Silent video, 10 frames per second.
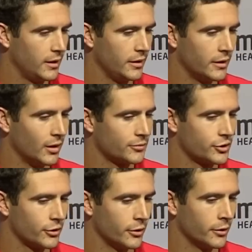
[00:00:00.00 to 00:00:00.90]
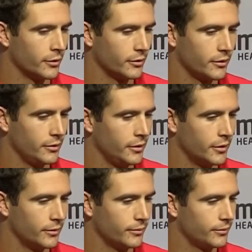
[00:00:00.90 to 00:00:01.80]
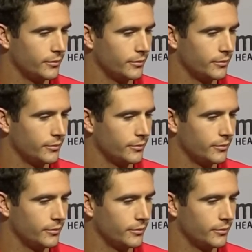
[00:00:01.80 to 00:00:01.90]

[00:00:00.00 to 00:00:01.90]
you know, I'm sure, you know,